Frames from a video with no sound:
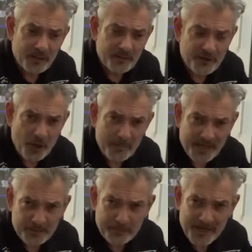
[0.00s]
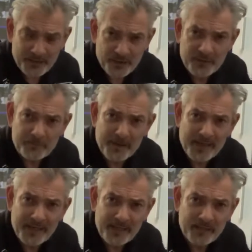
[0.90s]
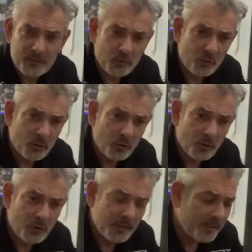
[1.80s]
Nomex patches made or